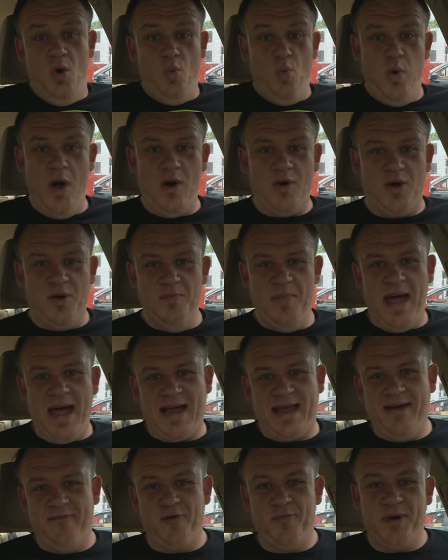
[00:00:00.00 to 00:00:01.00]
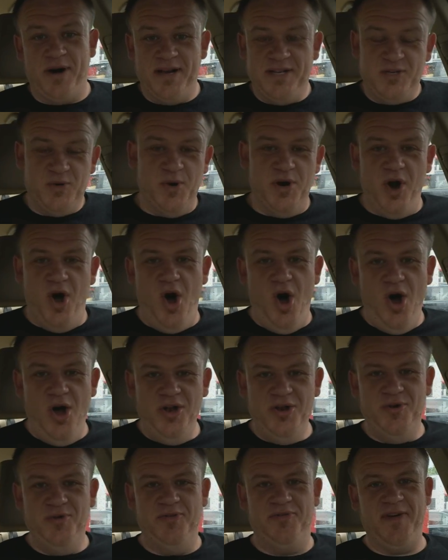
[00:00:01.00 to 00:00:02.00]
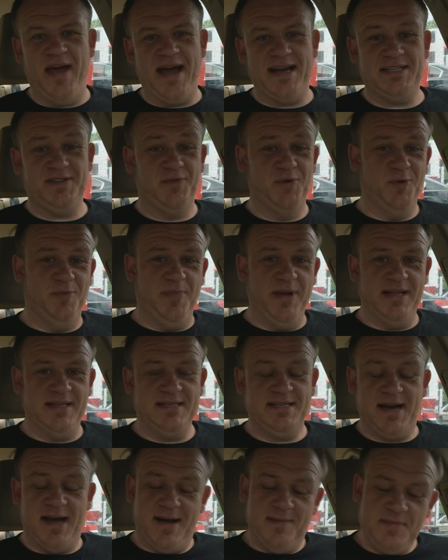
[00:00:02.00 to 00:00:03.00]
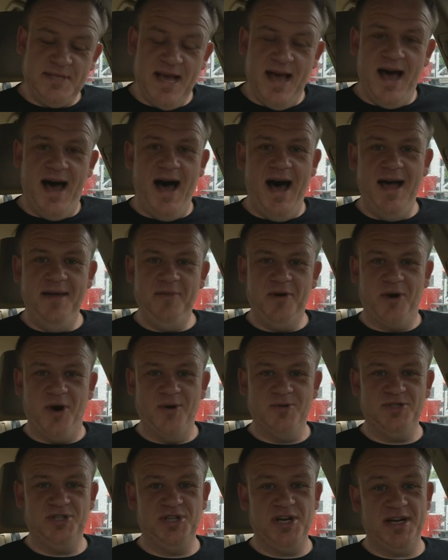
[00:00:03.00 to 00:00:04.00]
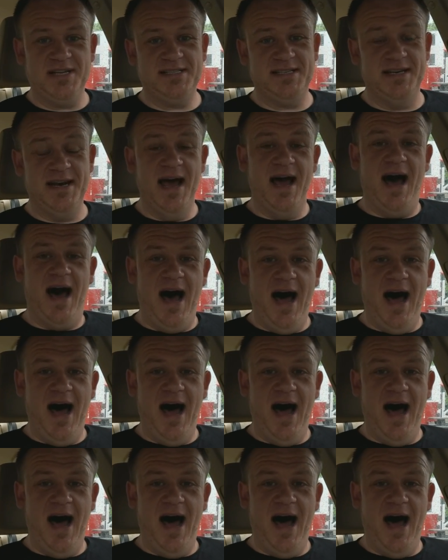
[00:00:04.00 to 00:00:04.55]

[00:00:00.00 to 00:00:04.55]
Welcome back, everybody, to an all-new Fast Food Pit Stops. I'm your host, Justin.